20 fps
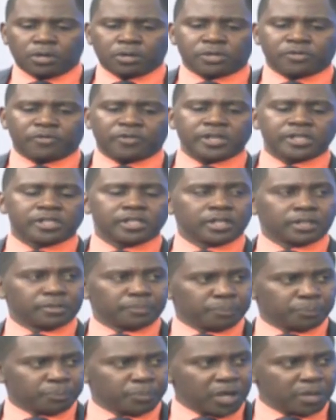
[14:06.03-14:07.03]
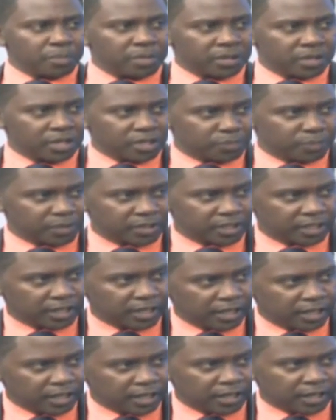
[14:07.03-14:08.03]
facing maybe this
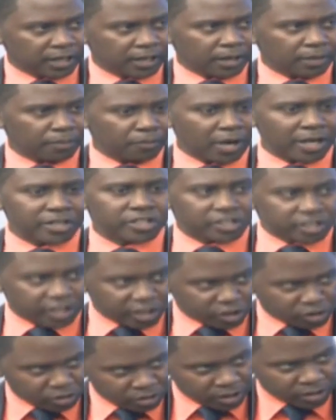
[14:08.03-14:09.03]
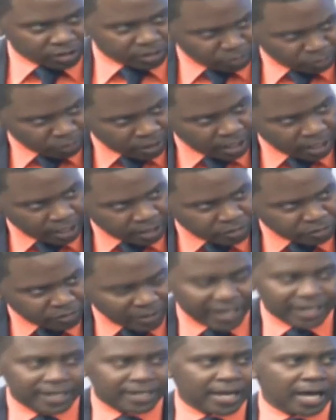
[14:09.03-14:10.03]
particular agitation that we are in
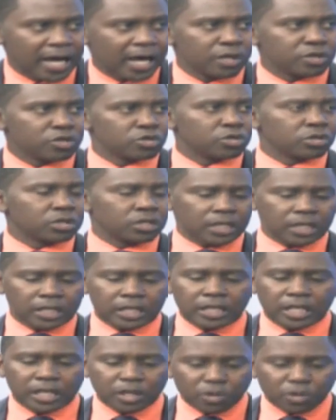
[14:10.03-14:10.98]
right now? Do you think in